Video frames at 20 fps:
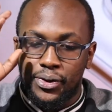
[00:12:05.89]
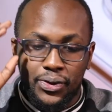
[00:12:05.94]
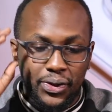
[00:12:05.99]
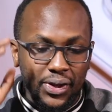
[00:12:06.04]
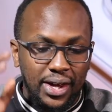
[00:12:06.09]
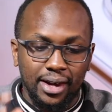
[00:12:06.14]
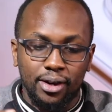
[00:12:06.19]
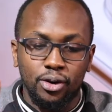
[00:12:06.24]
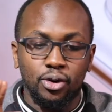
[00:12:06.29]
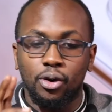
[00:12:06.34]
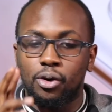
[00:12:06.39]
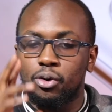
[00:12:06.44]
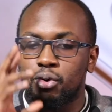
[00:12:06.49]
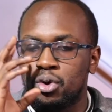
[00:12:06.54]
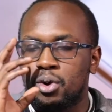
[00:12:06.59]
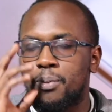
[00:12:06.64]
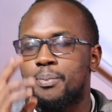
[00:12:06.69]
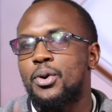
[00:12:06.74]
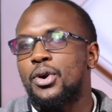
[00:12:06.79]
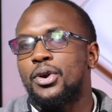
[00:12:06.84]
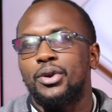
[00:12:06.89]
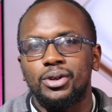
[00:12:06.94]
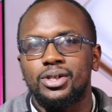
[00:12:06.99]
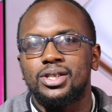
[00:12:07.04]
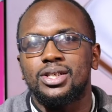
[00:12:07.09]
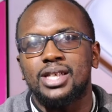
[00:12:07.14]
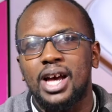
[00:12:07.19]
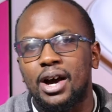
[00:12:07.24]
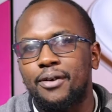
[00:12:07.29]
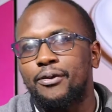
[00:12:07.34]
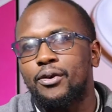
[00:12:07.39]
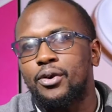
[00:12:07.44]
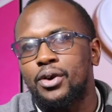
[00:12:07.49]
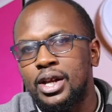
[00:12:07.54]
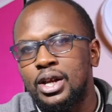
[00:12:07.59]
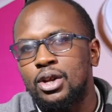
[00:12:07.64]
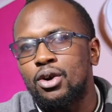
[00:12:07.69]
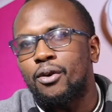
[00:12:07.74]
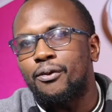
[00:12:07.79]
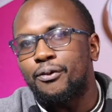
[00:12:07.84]
You'll produce stuff
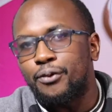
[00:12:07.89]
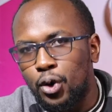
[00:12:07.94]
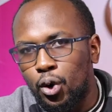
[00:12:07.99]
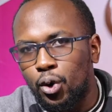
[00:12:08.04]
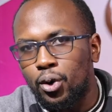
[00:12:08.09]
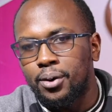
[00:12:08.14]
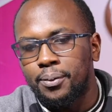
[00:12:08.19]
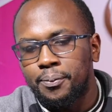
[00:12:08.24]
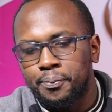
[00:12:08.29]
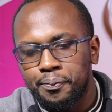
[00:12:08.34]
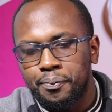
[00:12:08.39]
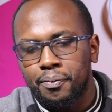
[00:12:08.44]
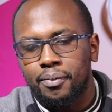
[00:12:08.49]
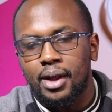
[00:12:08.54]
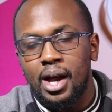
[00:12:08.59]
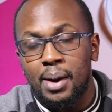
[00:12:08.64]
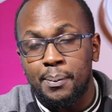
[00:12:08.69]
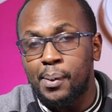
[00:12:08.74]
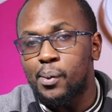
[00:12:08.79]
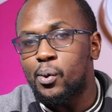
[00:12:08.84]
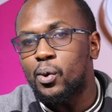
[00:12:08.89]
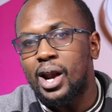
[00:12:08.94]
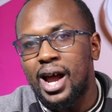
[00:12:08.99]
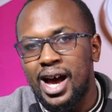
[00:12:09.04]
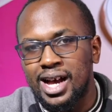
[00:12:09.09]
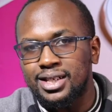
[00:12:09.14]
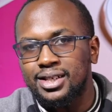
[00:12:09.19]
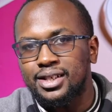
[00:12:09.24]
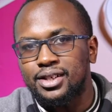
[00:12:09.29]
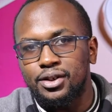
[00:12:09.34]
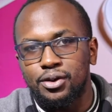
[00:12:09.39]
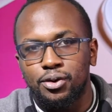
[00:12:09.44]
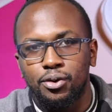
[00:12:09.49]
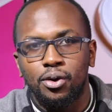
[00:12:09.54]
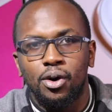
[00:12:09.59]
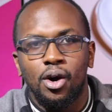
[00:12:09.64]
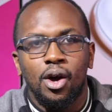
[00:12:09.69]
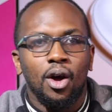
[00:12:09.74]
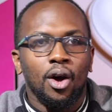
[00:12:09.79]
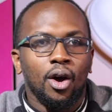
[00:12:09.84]
in your phone, and people will ask
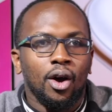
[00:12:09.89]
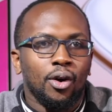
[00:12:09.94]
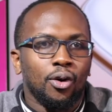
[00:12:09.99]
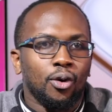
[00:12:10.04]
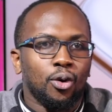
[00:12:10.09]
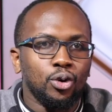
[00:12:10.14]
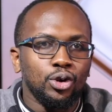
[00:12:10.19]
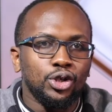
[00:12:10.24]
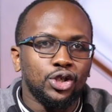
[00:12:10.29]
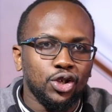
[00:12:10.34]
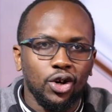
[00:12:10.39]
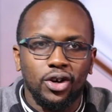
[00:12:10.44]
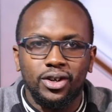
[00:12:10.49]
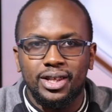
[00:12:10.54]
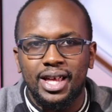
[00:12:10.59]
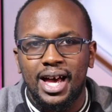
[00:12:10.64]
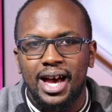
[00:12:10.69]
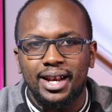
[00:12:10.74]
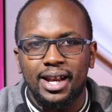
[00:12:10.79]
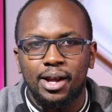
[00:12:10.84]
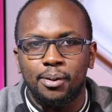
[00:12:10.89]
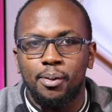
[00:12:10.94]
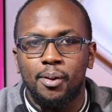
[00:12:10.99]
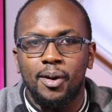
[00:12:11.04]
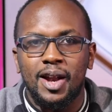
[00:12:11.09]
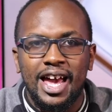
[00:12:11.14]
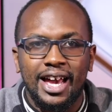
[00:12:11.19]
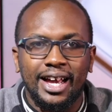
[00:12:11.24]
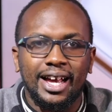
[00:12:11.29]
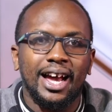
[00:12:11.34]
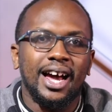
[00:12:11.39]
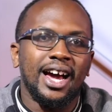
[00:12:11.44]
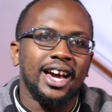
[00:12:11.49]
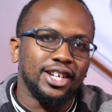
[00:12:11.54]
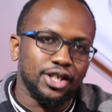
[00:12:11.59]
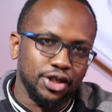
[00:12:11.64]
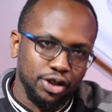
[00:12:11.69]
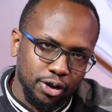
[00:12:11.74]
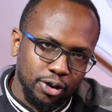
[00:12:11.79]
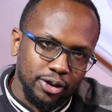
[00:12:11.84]
you, who shot that? And you're like, I
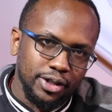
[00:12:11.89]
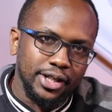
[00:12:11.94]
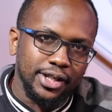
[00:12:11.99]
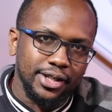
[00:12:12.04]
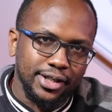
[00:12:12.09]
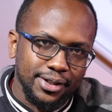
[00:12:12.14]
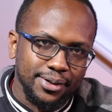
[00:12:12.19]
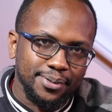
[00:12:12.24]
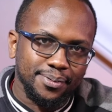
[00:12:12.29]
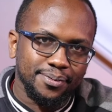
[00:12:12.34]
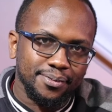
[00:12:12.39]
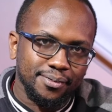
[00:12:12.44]
shot it.